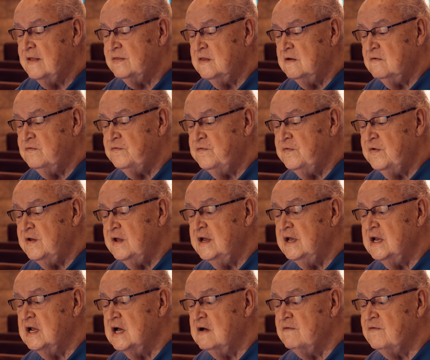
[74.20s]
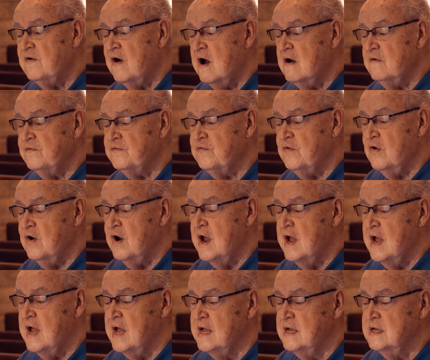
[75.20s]
at the feet of our
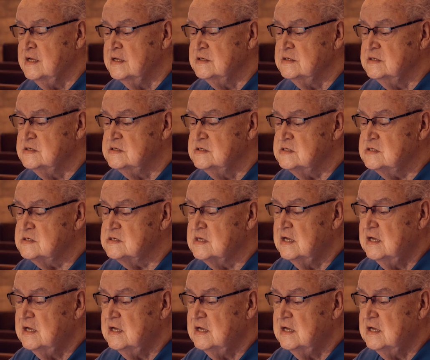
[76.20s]
friends,